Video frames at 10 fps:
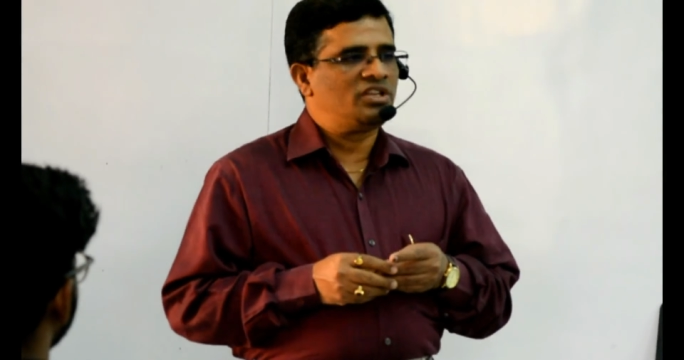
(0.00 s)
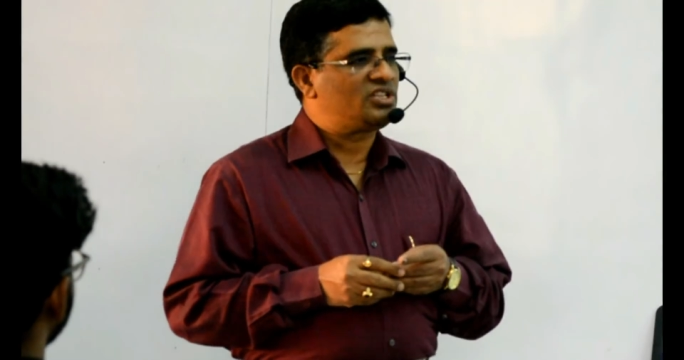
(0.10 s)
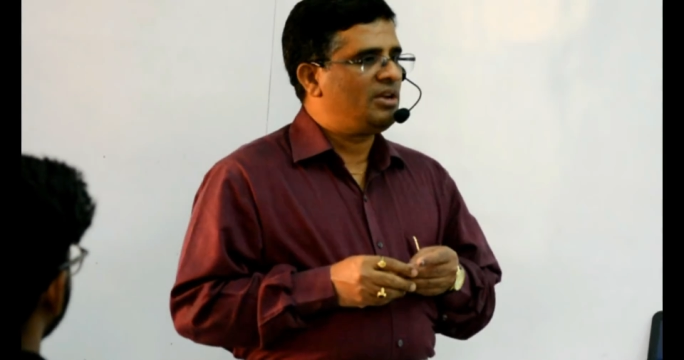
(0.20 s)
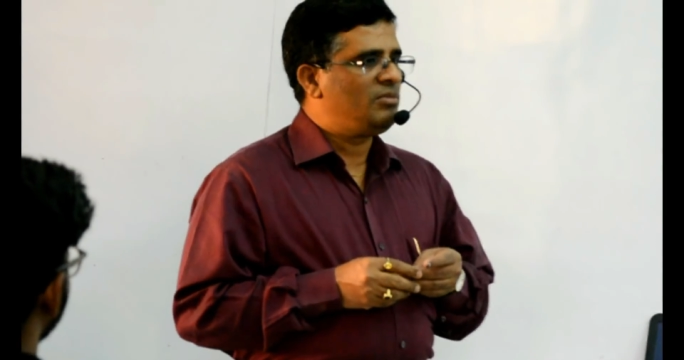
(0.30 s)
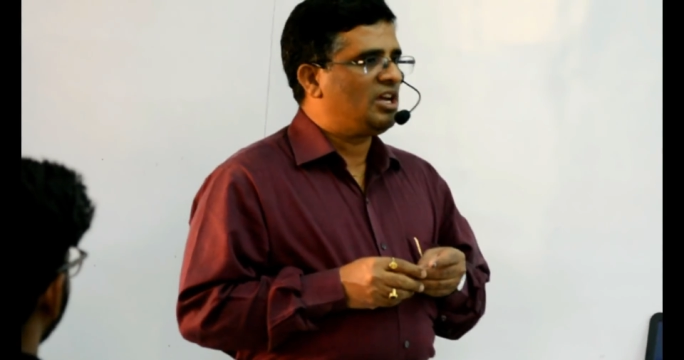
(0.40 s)
the
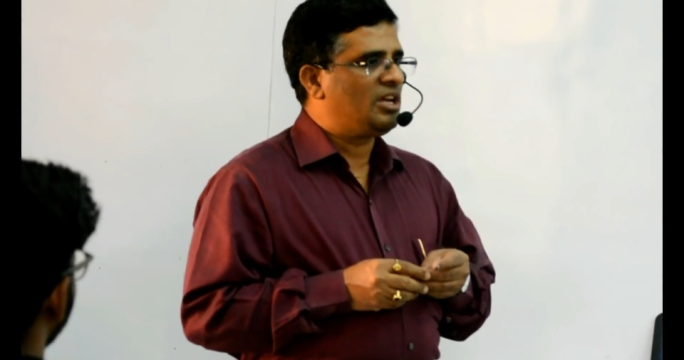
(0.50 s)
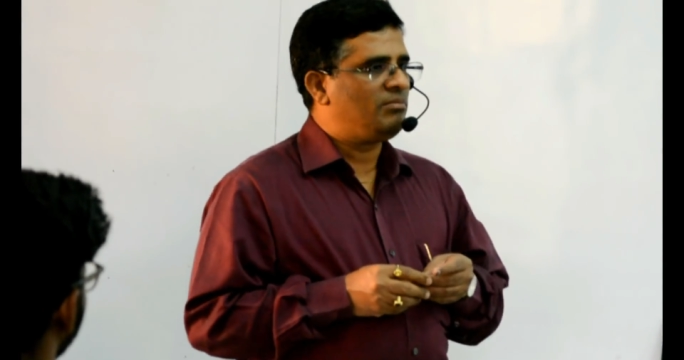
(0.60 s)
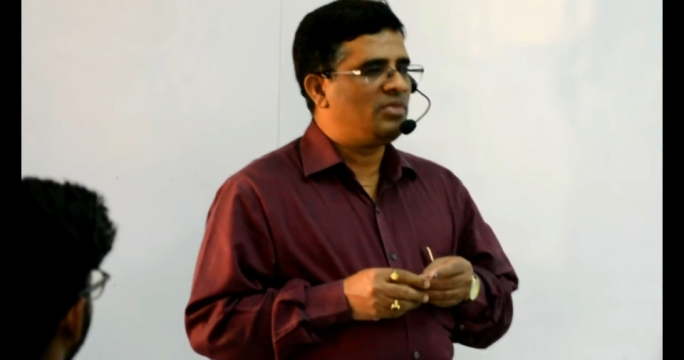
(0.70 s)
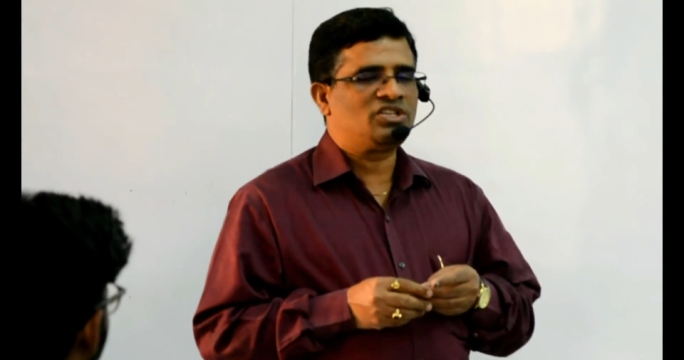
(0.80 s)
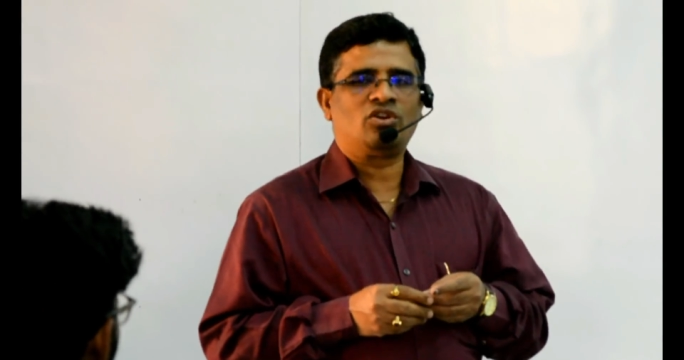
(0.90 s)
same
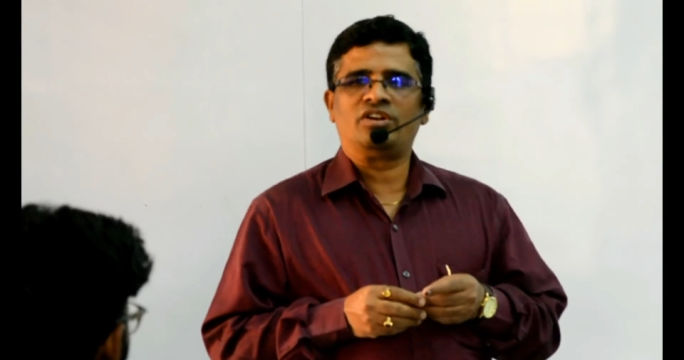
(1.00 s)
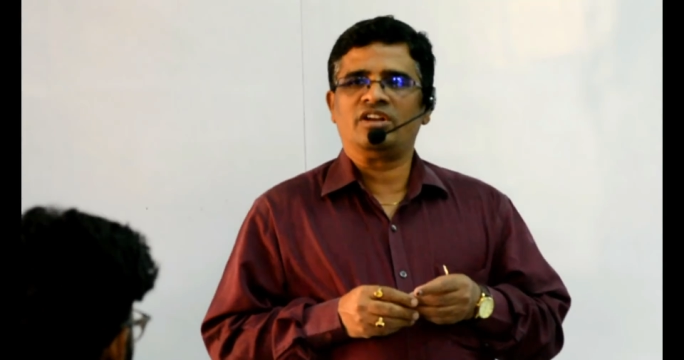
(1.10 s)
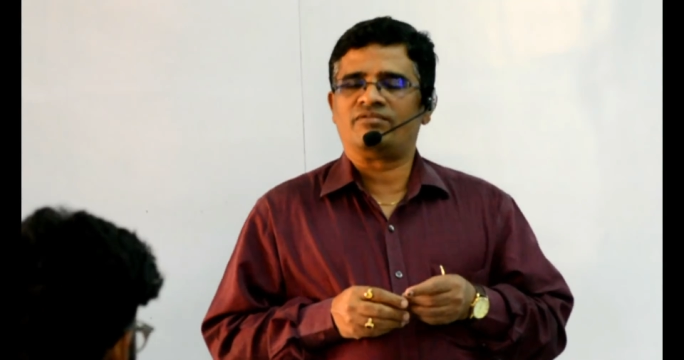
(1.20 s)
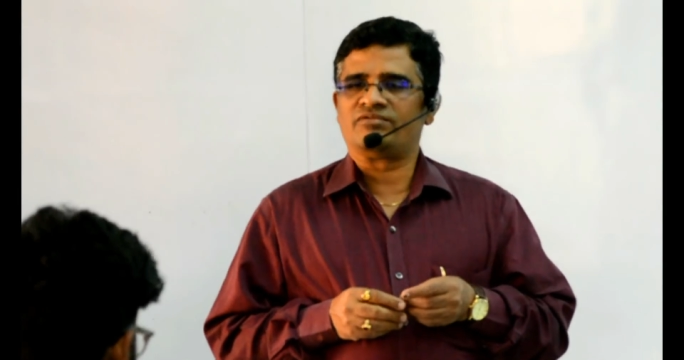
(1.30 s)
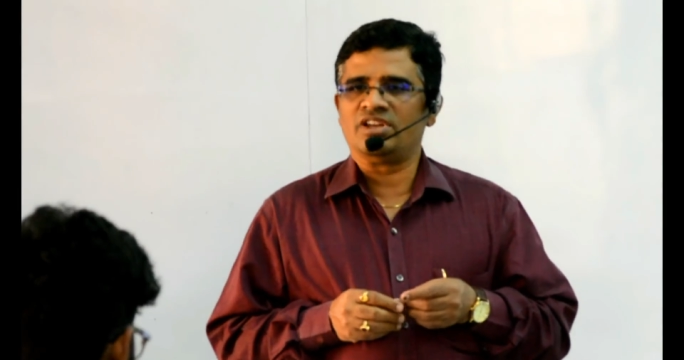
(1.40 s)
time, majority
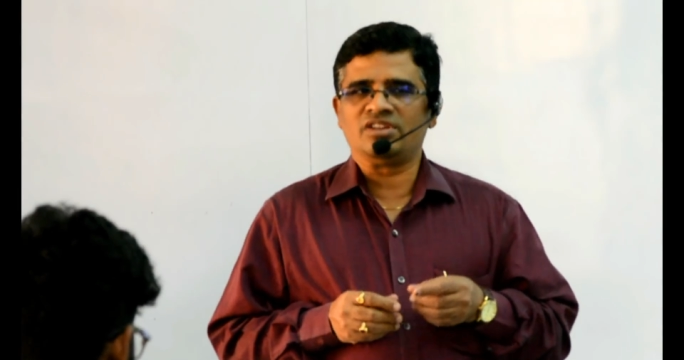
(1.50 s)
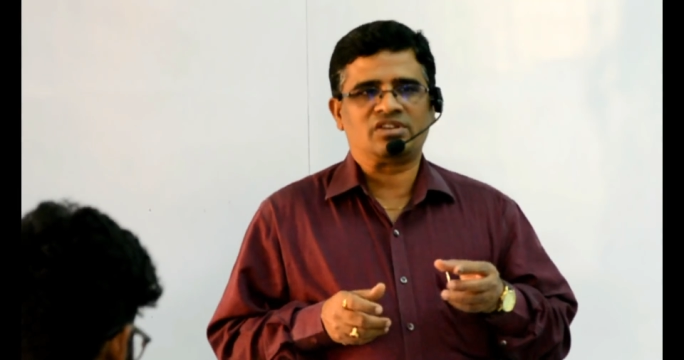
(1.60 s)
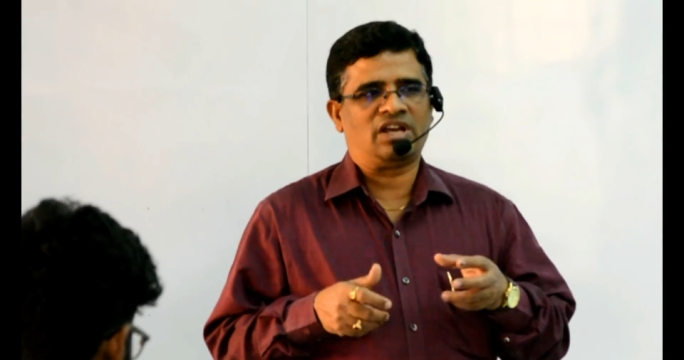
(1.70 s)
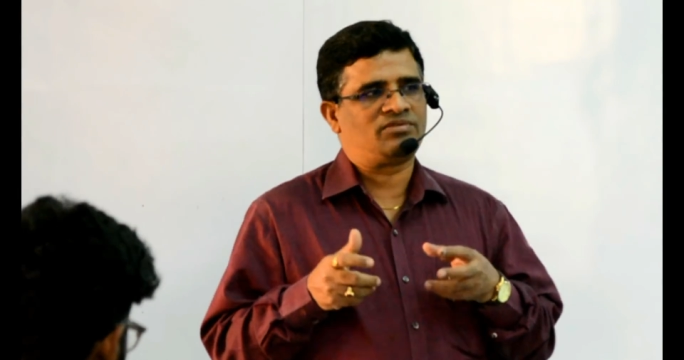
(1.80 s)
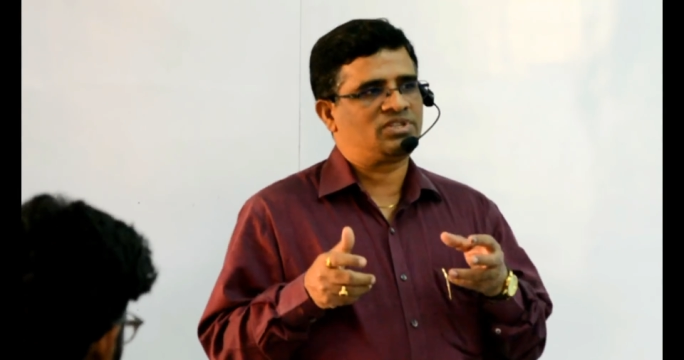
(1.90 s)
of things I
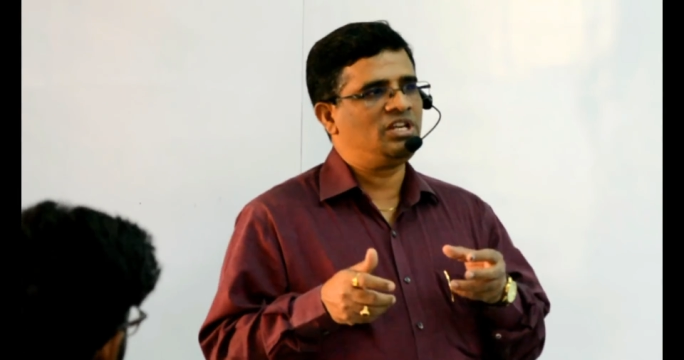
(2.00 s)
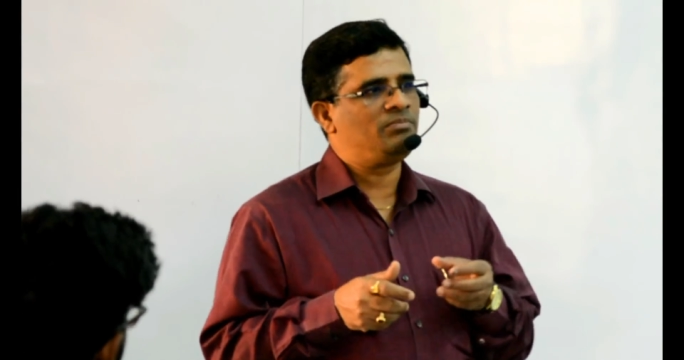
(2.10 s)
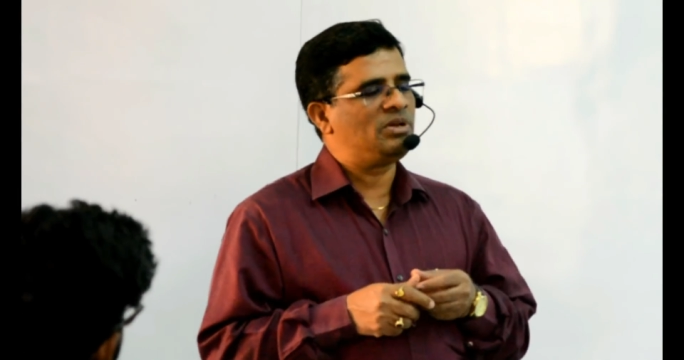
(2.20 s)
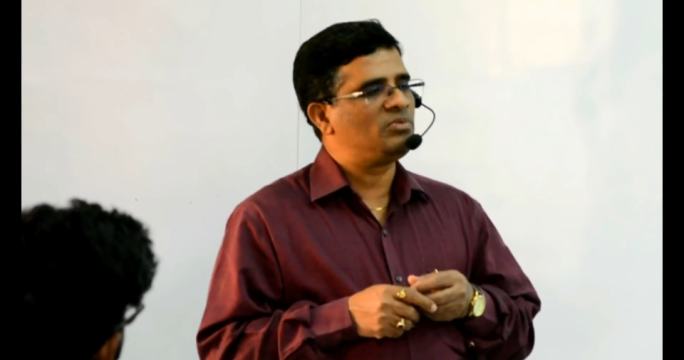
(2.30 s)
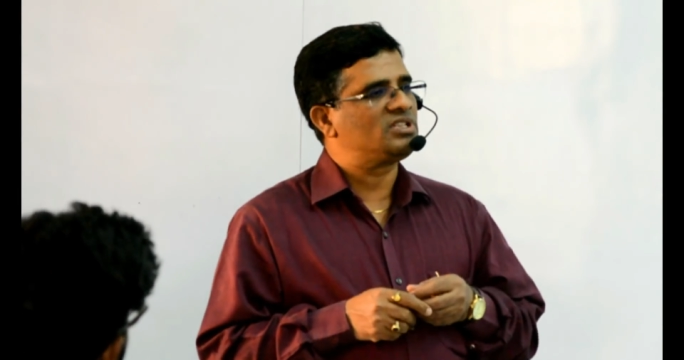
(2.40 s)
have seen
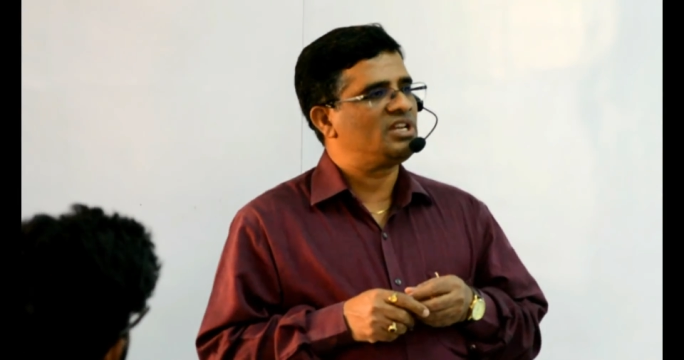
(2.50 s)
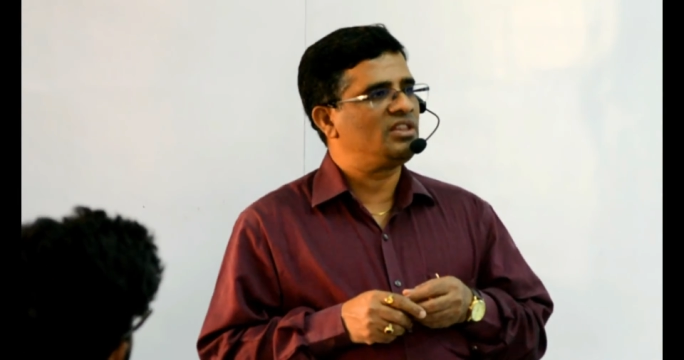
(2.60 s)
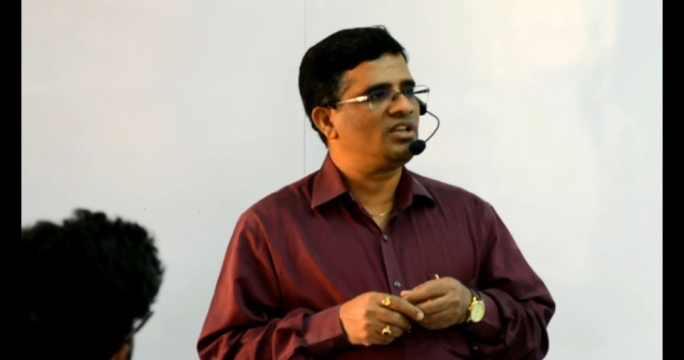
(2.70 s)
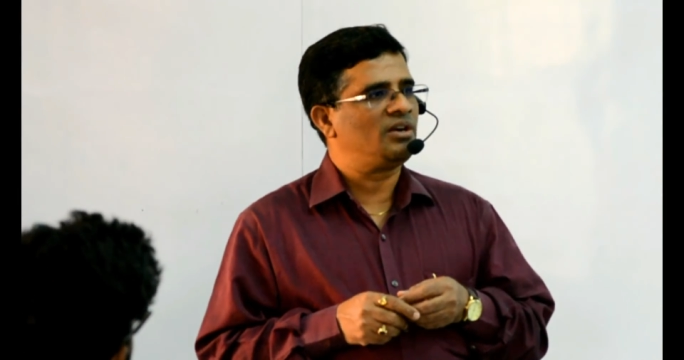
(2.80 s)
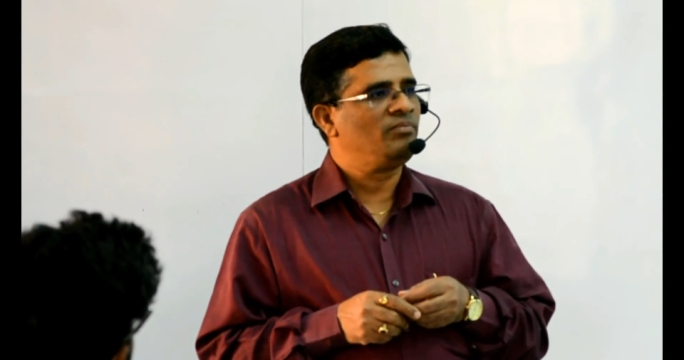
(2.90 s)
people saying
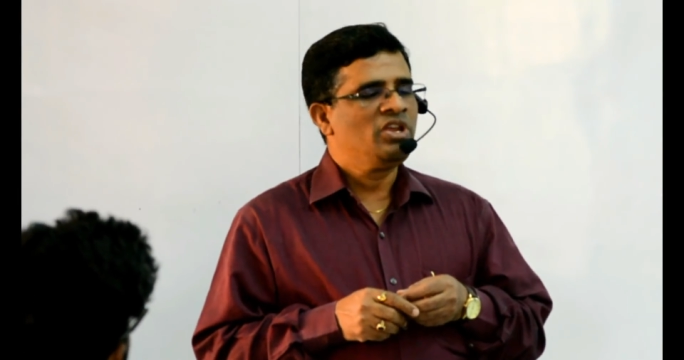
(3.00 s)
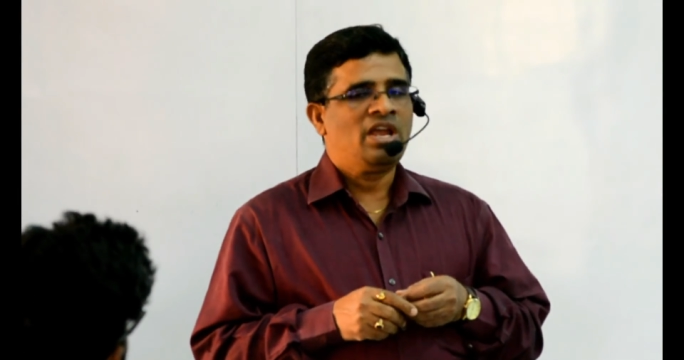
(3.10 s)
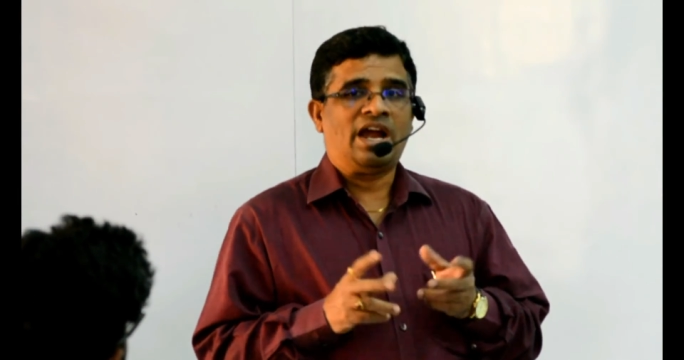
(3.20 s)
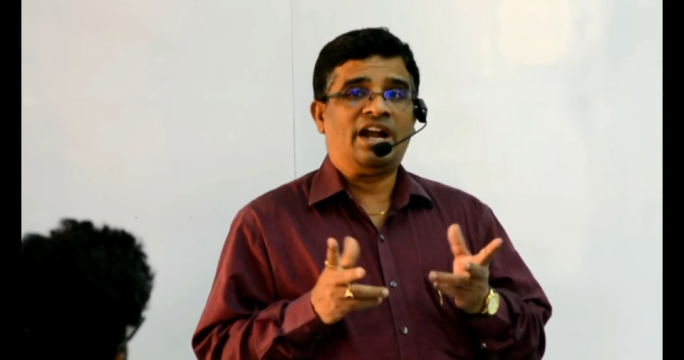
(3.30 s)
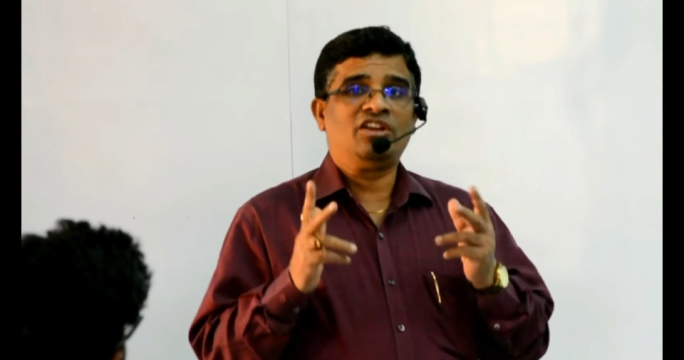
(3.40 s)
that
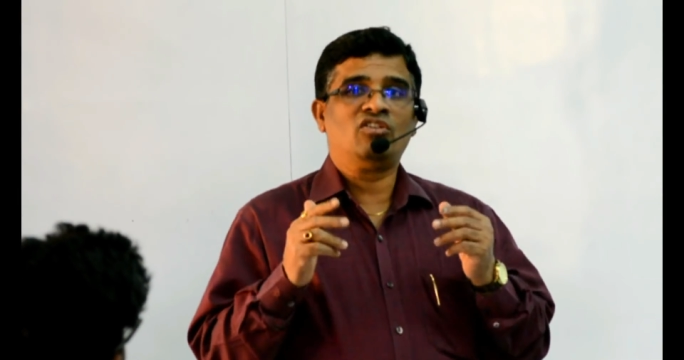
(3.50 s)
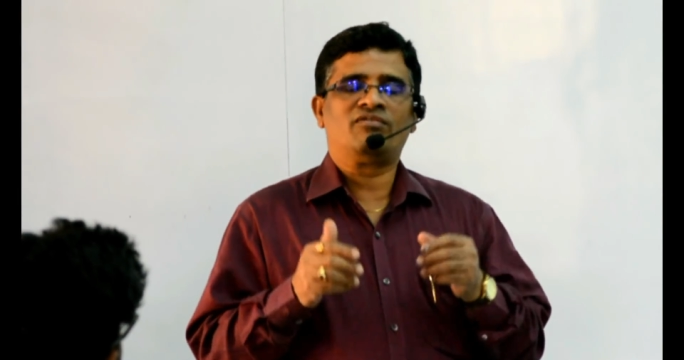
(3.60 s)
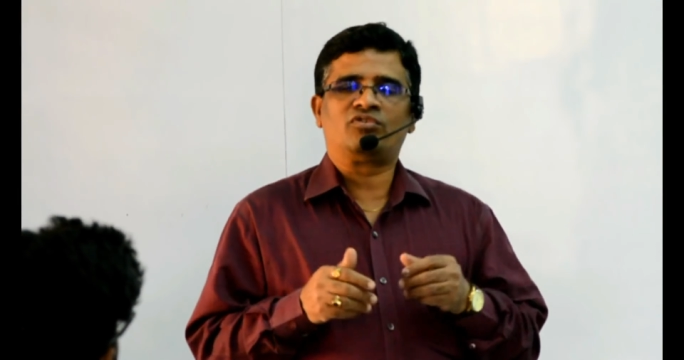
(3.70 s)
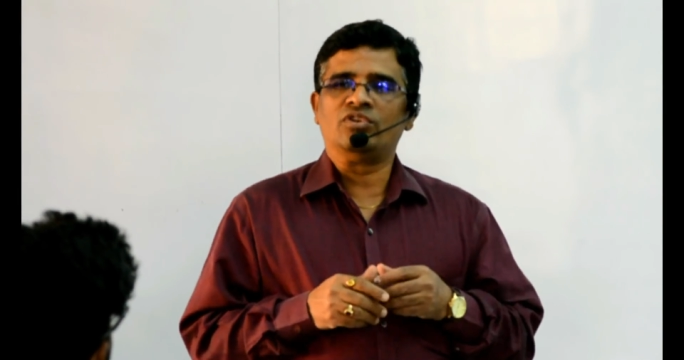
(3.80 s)
adding of two